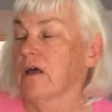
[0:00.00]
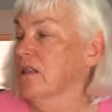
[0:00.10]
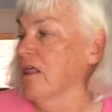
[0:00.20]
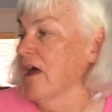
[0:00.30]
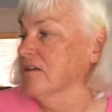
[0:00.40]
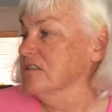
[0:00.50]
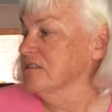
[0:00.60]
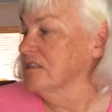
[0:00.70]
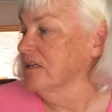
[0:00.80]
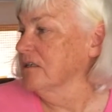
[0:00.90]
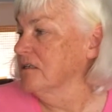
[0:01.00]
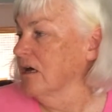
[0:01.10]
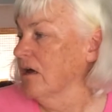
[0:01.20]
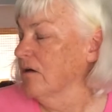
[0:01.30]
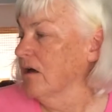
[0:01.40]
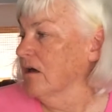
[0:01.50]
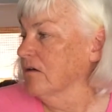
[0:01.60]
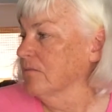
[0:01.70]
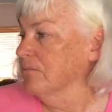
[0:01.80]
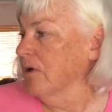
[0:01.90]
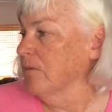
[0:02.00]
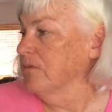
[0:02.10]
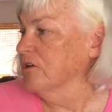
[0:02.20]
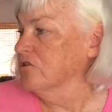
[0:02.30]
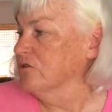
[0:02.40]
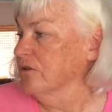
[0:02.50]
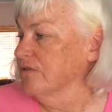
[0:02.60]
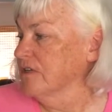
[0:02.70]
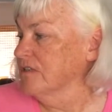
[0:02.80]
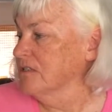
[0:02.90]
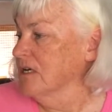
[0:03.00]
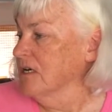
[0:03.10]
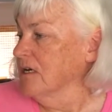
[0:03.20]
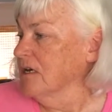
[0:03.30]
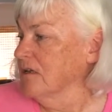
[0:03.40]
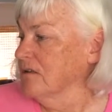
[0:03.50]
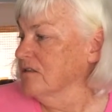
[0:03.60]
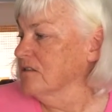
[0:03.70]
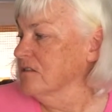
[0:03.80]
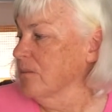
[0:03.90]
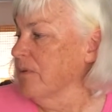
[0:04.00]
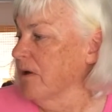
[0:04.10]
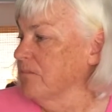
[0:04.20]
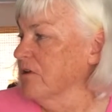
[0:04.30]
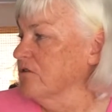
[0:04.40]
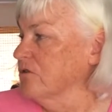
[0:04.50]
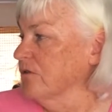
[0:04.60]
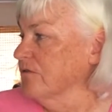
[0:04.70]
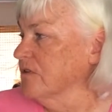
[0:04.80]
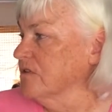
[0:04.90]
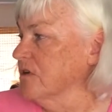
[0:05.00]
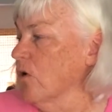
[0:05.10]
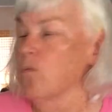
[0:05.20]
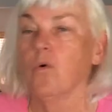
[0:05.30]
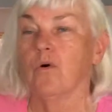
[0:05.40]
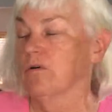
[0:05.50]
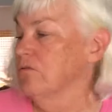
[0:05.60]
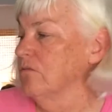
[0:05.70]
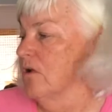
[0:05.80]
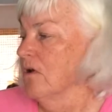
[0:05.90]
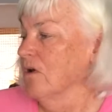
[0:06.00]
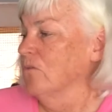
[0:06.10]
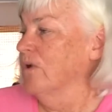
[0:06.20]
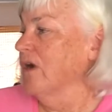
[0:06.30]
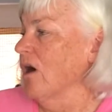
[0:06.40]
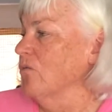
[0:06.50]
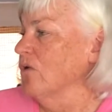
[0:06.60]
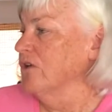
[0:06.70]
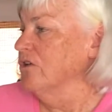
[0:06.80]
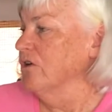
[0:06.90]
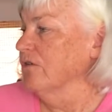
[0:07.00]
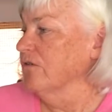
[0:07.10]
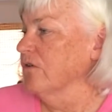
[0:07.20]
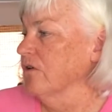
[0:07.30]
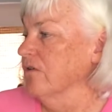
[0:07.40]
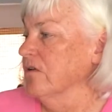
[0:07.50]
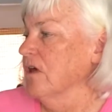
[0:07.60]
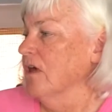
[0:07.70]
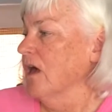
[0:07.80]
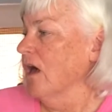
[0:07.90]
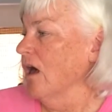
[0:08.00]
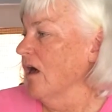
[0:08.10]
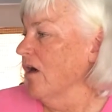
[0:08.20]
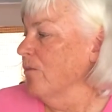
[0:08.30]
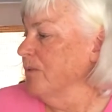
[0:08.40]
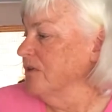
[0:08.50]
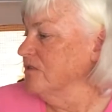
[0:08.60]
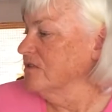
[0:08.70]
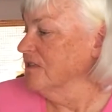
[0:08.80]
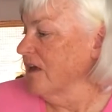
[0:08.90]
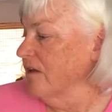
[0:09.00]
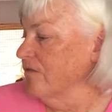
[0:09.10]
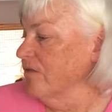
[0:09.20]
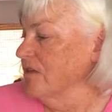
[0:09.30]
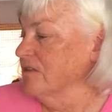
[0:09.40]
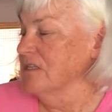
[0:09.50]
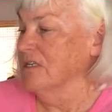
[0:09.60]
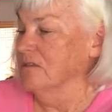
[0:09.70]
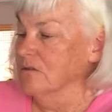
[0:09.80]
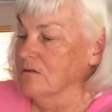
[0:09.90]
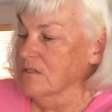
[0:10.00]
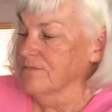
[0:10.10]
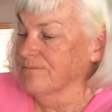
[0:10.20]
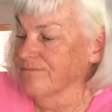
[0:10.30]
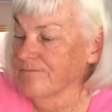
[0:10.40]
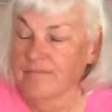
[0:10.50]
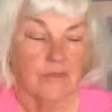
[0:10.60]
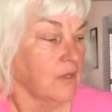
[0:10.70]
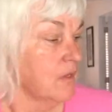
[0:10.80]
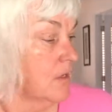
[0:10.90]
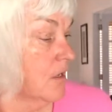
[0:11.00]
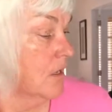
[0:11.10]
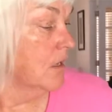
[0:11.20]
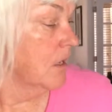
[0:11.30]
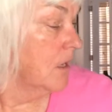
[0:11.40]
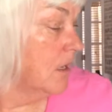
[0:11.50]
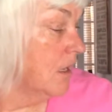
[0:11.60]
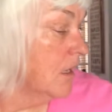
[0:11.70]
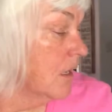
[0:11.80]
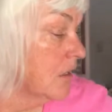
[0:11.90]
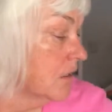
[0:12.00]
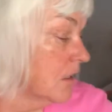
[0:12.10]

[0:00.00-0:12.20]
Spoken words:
class did public service, and this is a public service award. We got 1 year for helping to save the seals. And